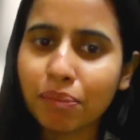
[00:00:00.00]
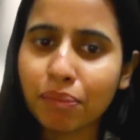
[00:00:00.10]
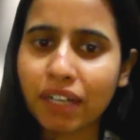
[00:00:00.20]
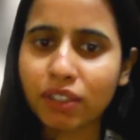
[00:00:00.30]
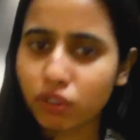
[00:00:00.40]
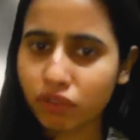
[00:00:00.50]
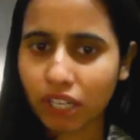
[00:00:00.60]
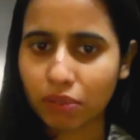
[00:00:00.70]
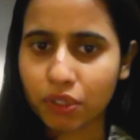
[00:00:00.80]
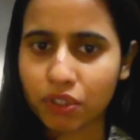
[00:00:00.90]
impacts of
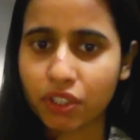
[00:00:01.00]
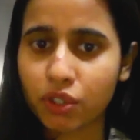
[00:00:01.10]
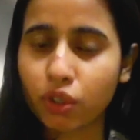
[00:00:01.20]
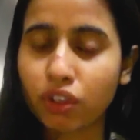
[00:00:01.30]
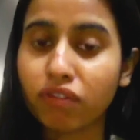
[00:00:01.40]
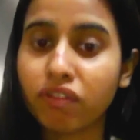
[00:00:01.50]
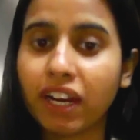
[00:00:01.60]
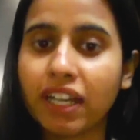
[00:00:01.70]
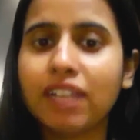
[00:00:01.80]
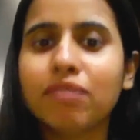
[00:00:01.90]
climate change on
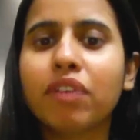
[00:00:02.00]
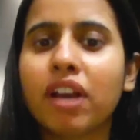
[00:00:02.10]
wildlife